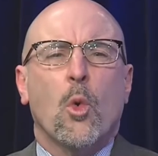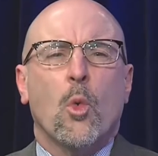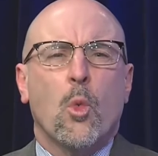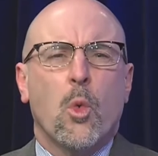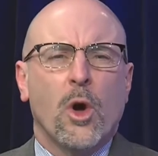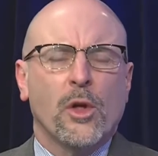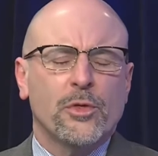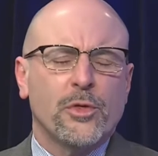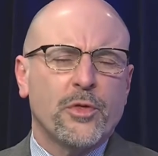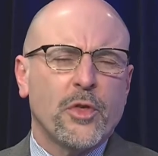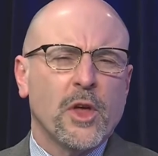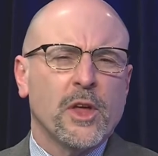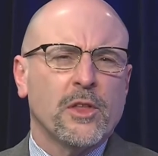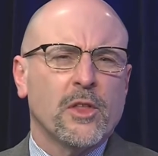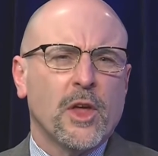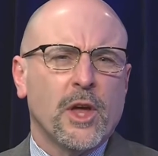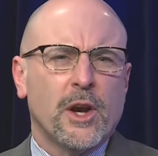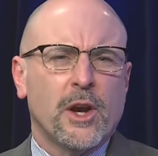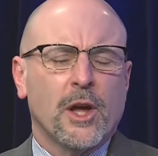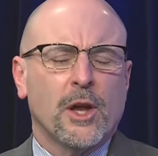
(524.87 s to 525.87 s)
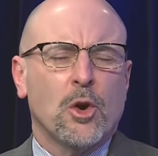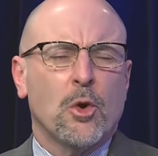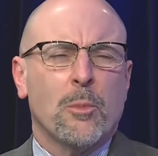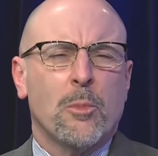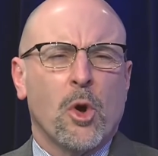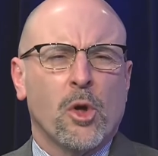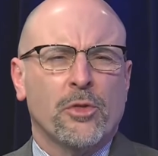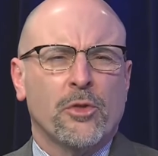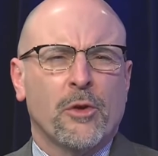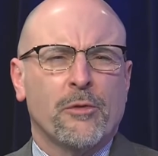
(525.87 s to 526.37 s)
one thing that I know
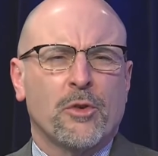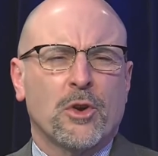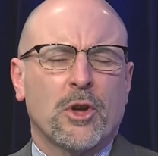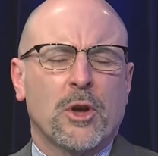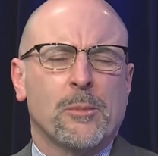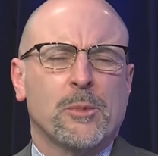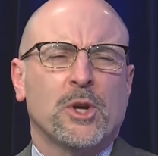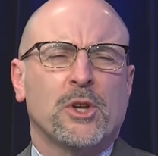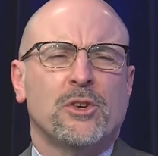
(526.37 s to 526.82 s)
Malden Overcoming